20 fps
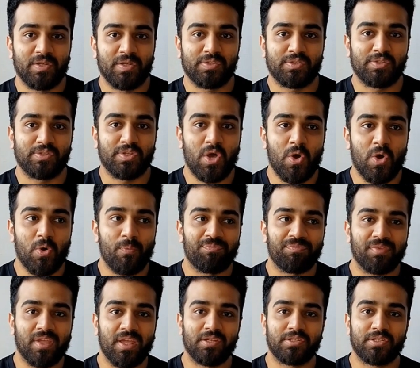So
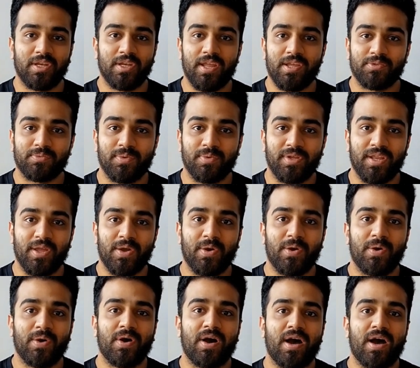in today's video,